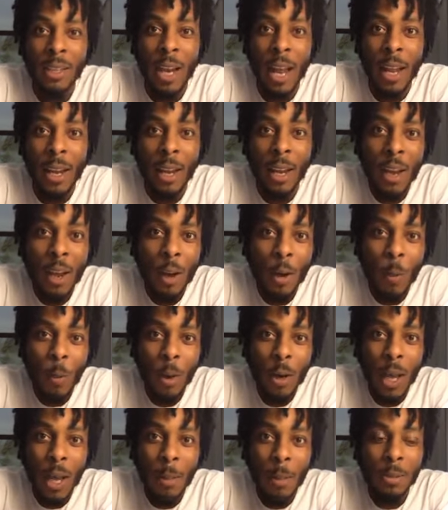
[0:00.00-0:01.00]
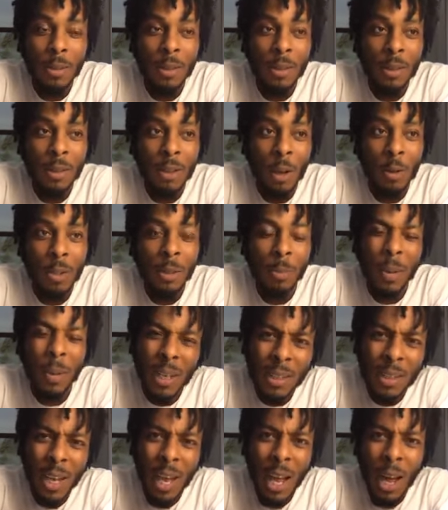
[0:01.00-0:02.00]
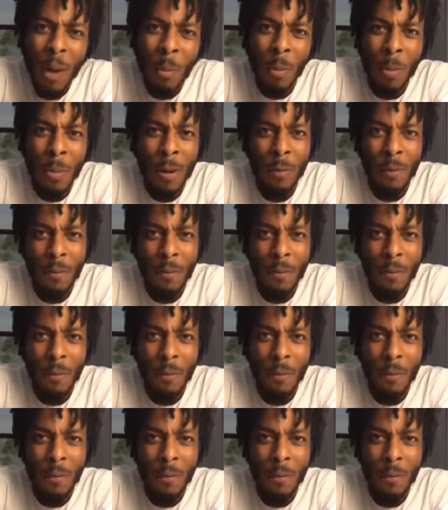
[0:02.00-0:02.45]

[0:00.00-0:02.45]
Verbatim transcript: like when I'm, you know, spending time with my